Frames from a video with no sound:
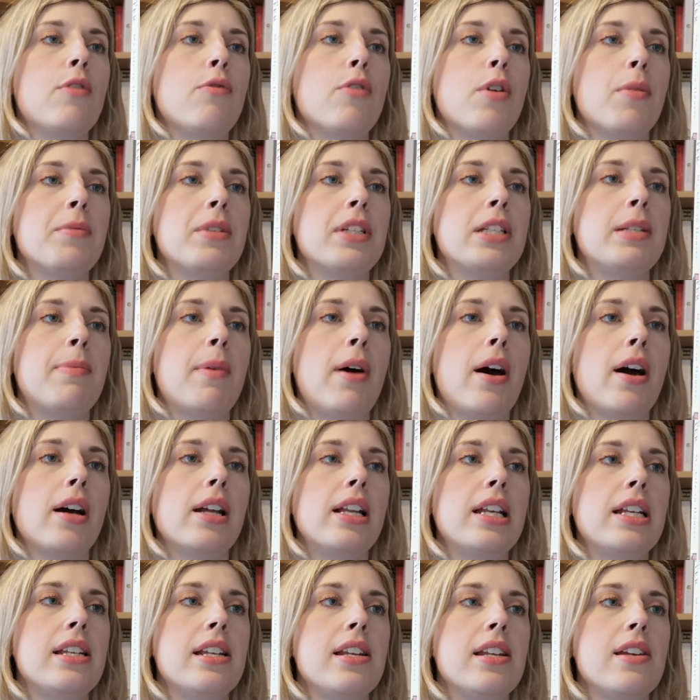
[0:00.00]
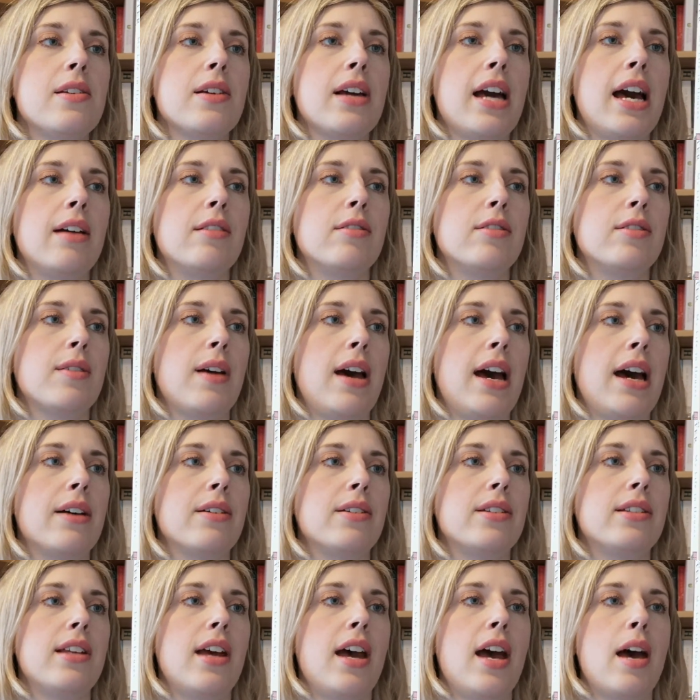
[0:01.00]
from the sparkling new council
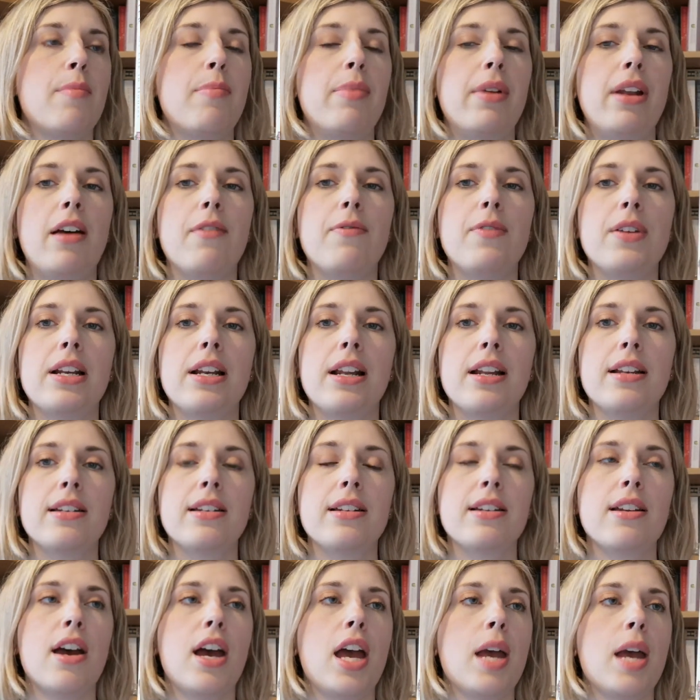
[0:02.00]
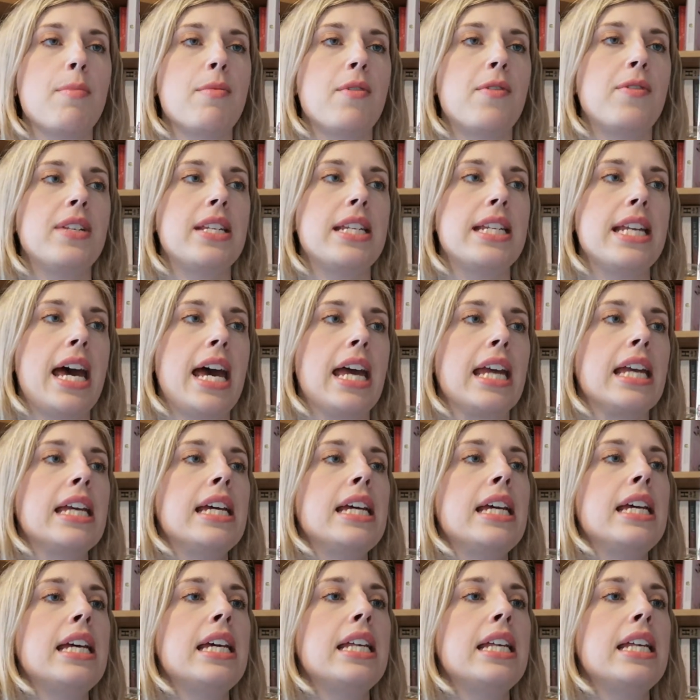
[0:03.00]
house to her beloved London home of today.